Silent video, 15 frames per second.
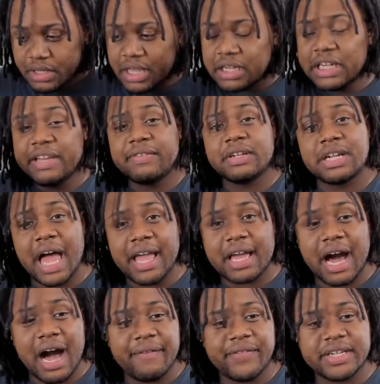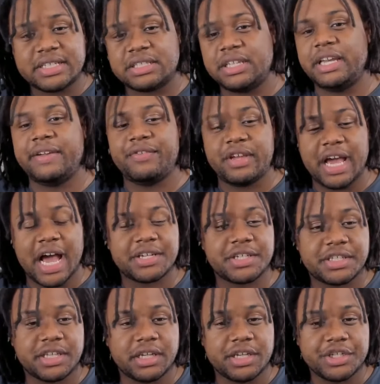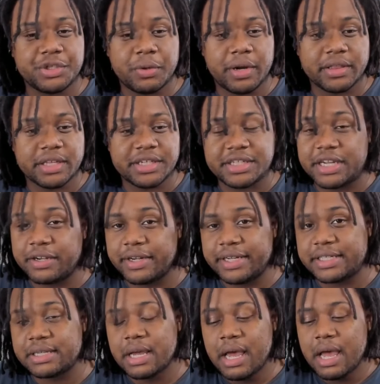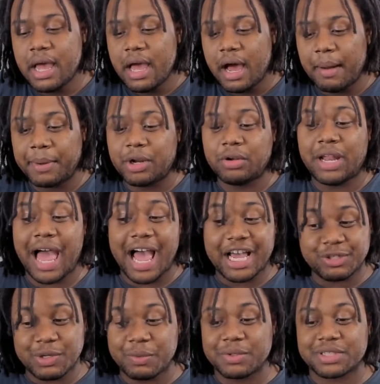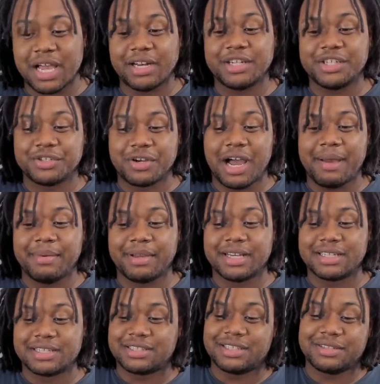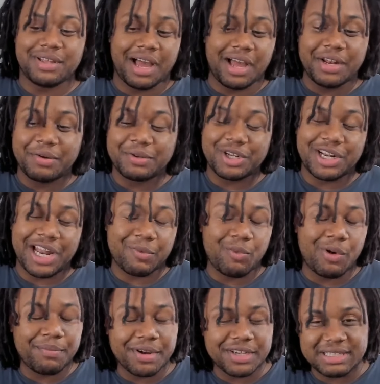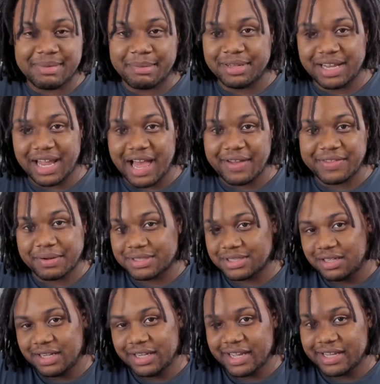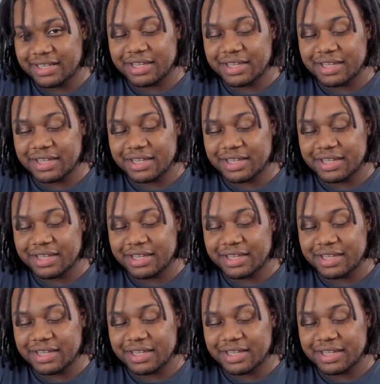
Leave a like, obviously, if you guys are still enjoying the series. I know last week was kind of dry because there was only like one person that made me laugh. That was literally it.